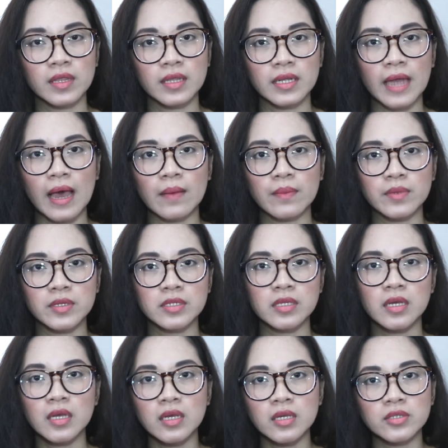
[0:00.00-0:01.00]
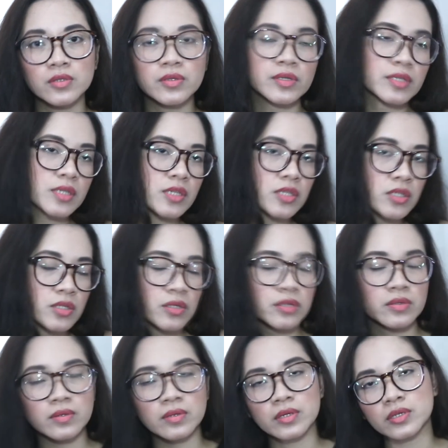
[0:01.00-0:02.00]
that happened to their sister,
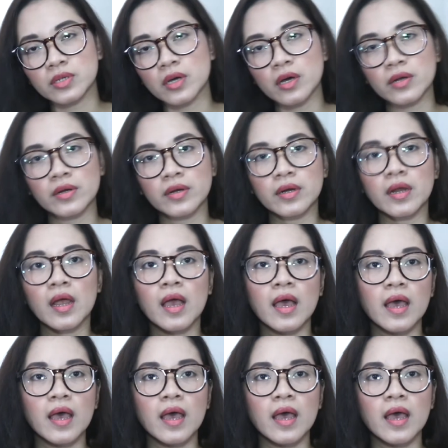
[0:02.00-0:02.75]
to their daughter,